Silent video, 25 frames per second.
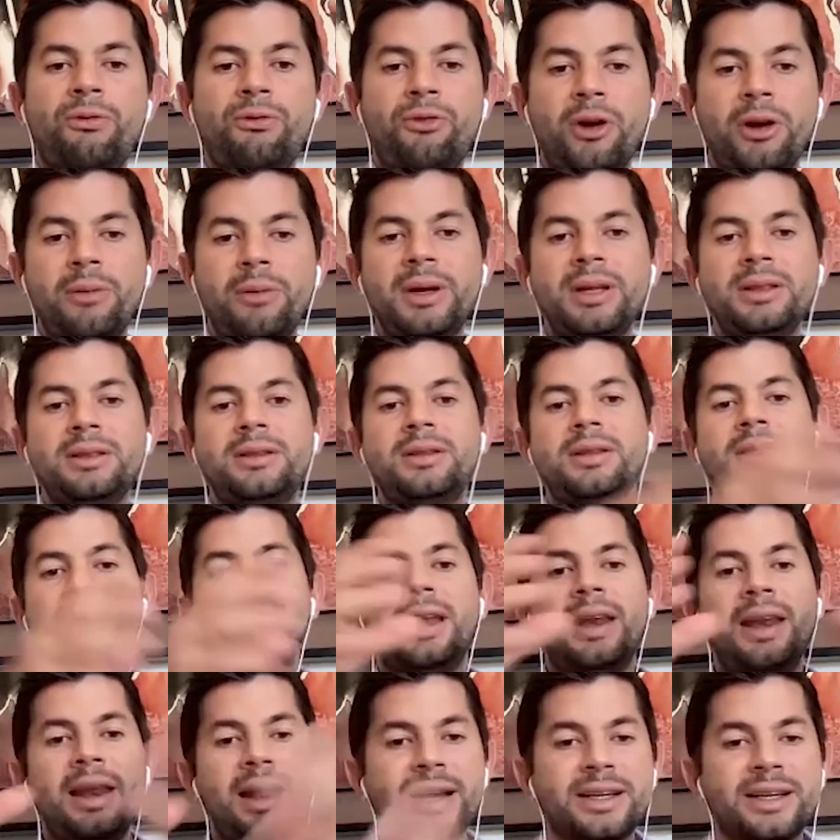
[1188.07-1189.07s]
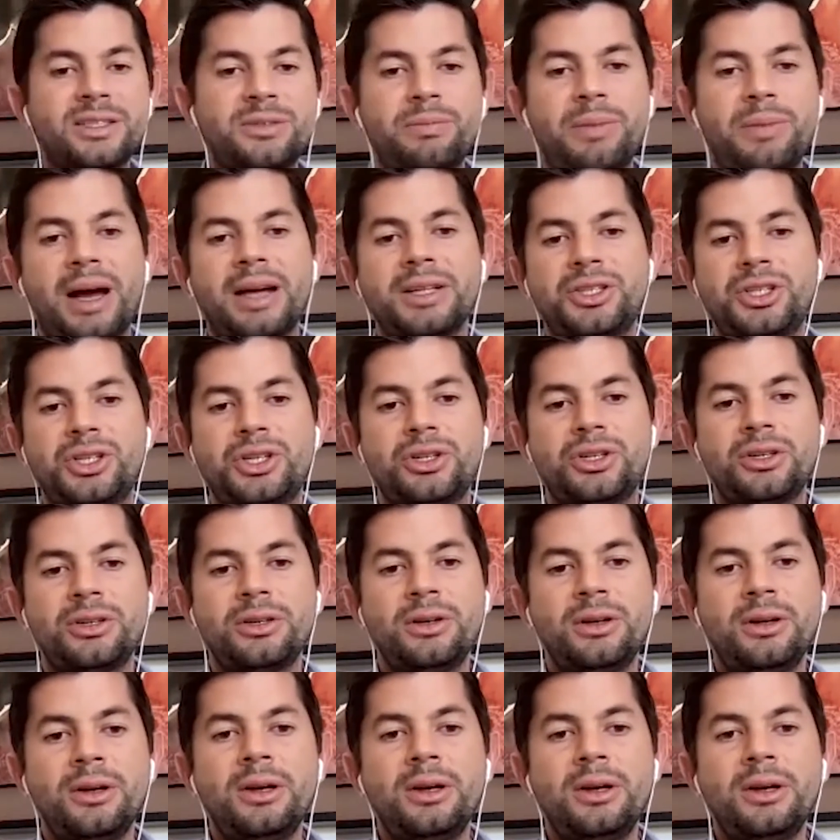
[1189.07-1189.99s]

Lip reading: ferment the next batch.